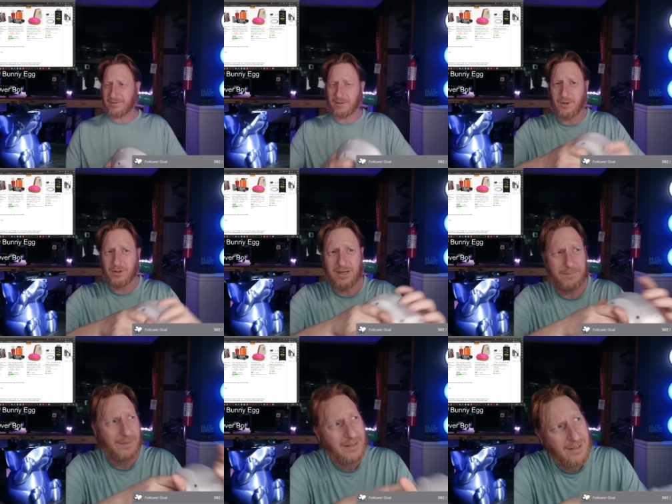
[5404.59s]
I woke
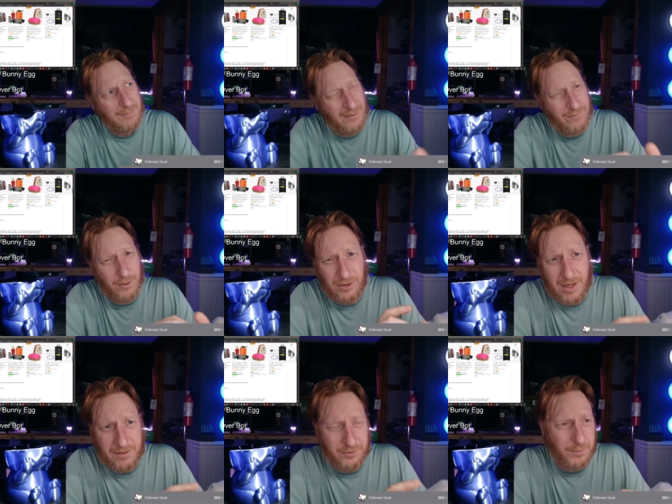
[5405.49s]
up about 4
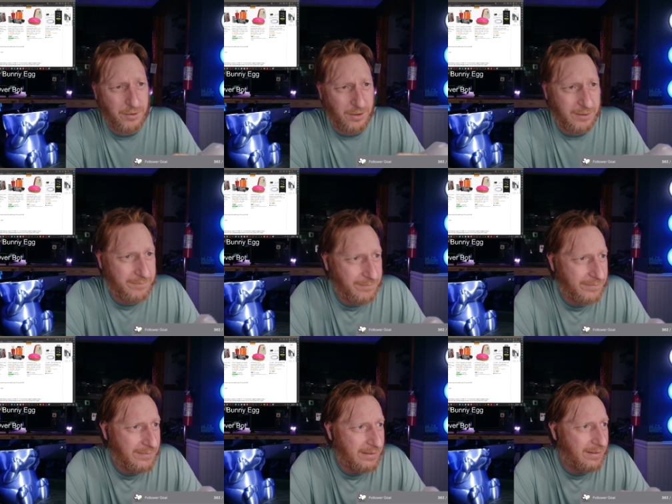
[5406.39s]
o'clock this morning,
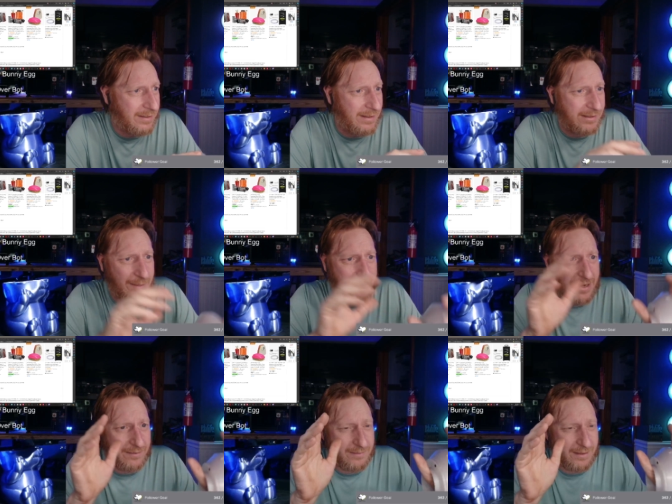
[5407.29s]
and then I came
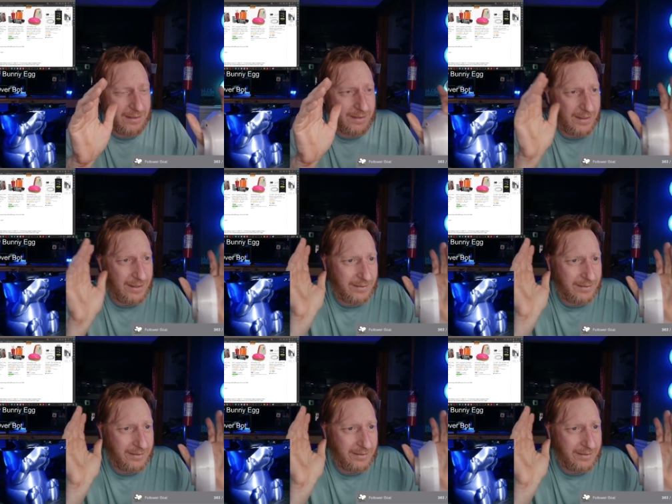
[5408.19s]
out and